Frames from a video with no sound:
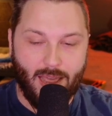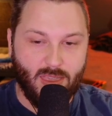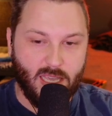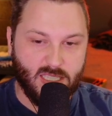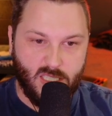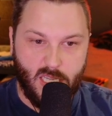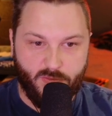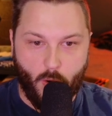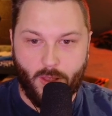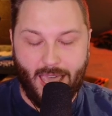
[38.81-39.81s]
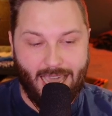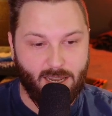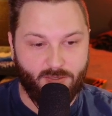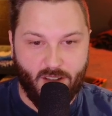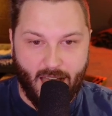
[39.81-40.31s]
I think it's default
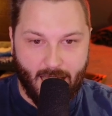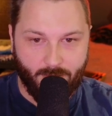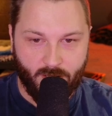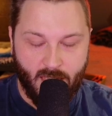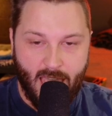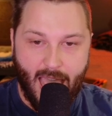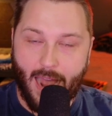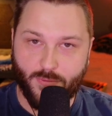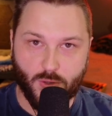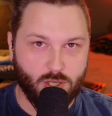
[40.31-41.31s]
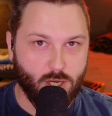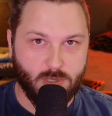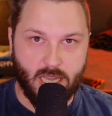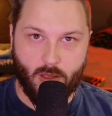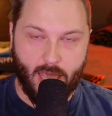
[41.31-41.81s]
$85 after the ship
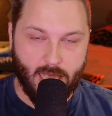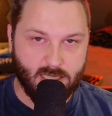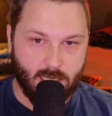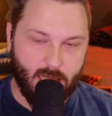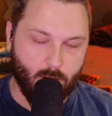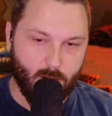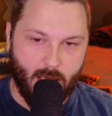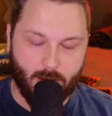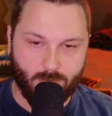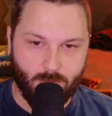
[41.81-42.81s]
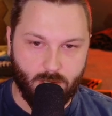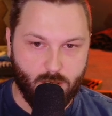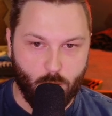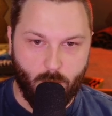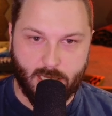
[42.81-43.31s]
sale ends here in about
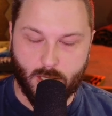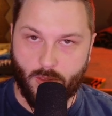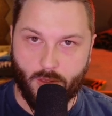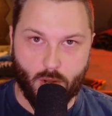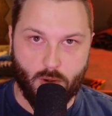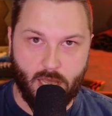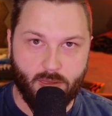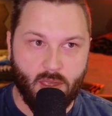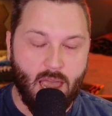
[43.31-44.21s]
2 weeks on the 30th.